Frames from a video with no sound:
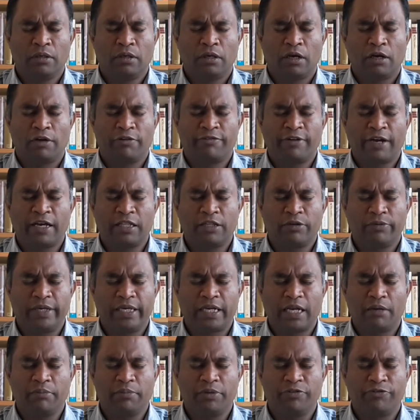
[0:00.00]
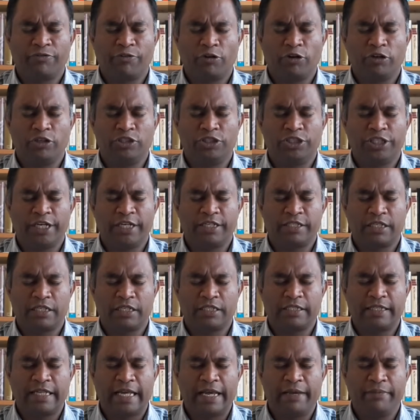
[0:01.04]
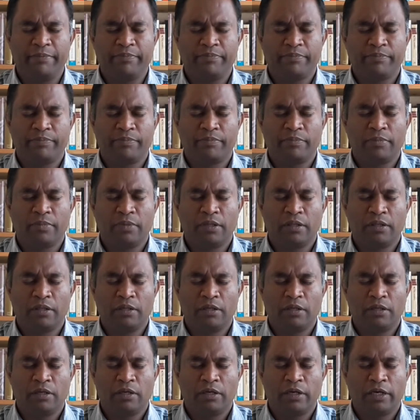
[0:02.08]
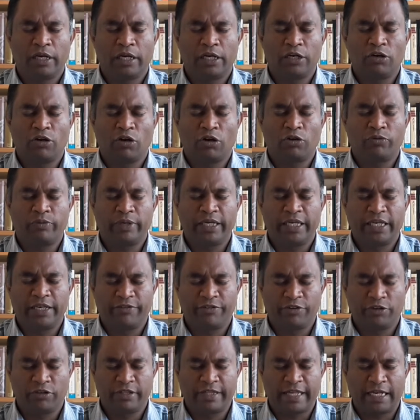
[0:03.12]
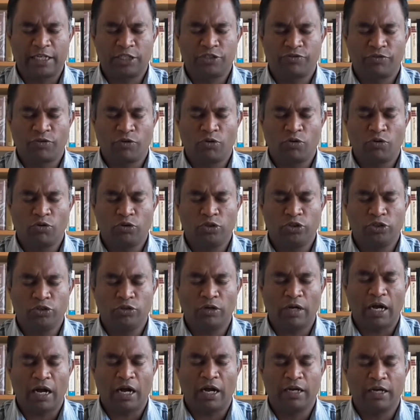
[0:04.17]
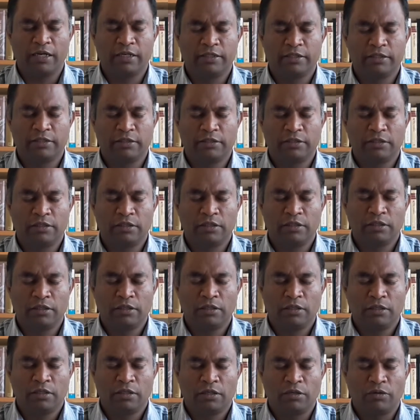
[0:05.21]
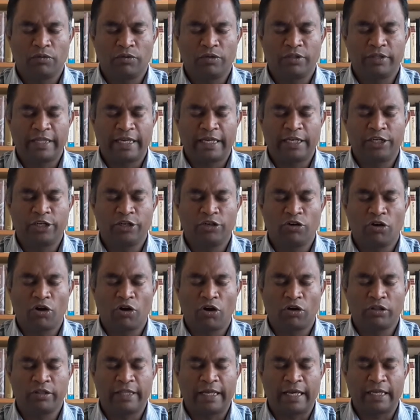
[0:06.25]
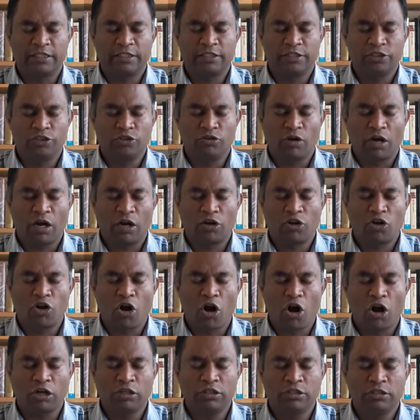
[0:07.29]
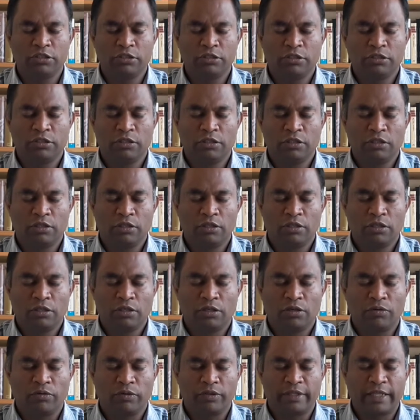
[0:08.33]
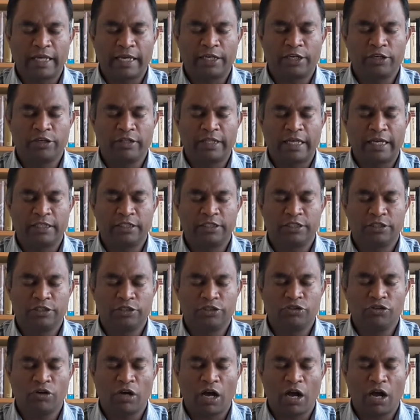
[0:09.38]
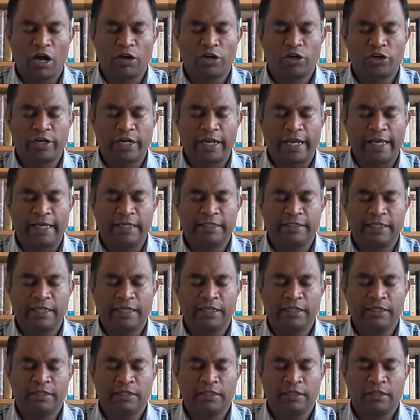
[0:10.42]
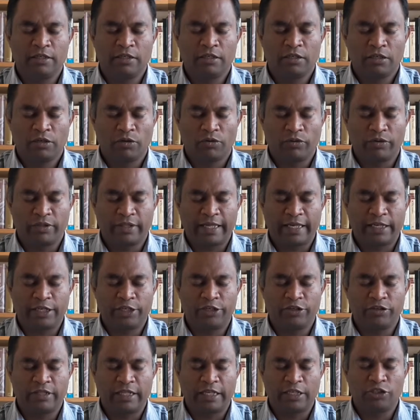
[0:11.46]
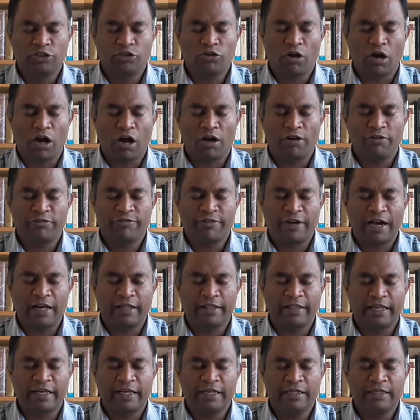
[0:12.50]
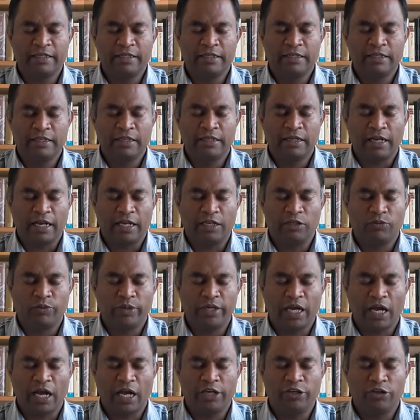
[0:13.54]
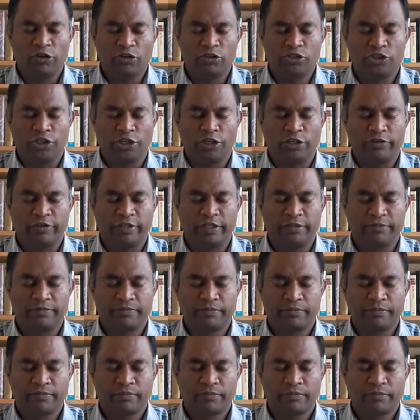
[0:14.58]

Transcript: Our Father, we come before you in Jesus' name. And Lord, we give you thanks for who you are. We thank you, Lord, that you are God we thank you that you are our creator. We thank you that you are our father and we are your children.